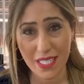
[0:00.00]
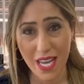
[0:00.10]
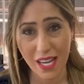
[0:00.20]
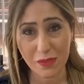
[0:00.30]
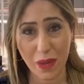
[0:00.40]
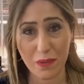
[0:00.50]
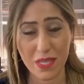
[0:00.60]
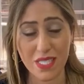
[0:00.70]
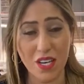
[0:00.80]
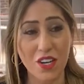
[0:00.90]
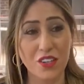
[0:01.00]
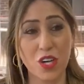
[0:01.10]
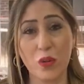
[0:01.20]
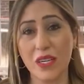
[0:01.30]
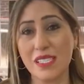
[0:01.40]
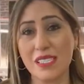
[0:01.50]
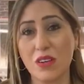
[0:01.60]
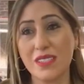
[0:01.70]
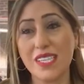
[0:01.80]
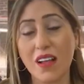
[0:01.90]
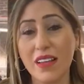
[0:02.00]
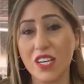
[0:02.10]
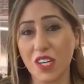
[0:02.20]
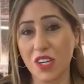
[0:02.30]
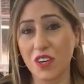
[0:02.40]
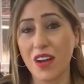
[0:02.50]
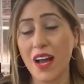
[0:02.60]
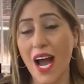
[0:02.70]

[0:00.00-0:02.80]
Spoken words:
tax payments. No one is telling her